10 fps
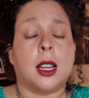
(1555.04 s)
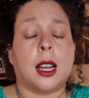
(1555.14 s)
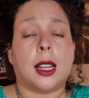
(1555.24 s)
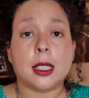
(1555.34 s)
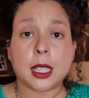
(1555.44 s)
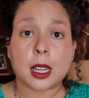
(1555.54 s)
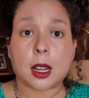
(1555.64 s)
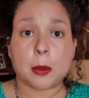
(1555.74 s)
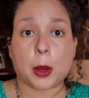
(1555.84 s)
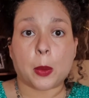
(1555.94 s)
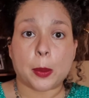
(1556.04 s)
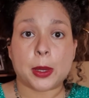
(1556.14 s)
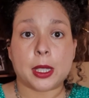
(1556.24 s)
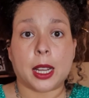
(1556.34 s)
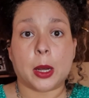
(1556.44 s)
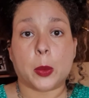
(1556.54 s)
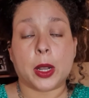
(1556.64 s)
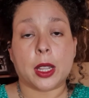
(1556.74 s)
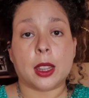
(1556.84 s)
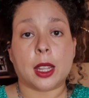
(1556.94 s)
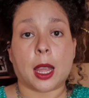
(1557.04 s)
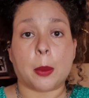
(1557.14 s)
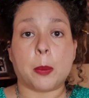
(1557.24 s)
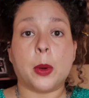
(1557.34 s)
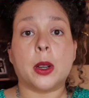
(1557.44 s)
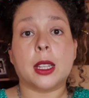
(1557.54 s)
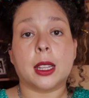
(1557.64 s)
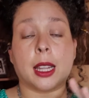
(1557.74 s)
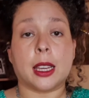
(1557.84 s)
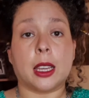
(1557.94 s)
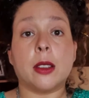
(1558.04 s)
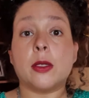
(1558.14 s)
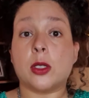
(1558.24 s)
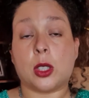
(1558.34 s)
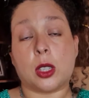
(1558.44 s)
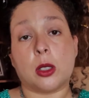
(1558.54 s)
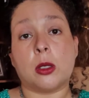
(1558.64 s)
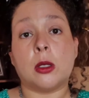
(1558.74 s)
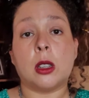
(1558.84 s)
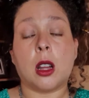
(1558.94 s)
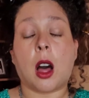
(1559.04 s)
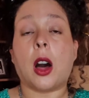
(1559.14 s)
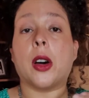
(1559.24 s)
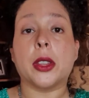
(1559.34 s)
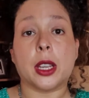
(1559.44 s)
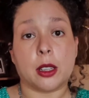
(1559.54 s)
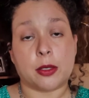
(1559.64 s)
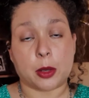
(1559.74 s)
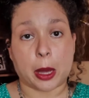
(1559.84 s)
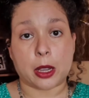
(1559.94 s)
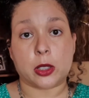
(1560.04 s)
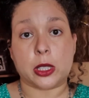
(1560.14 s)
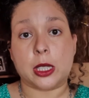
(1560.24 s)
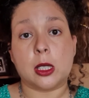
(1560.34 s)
link on my website with a book that gives you all the information.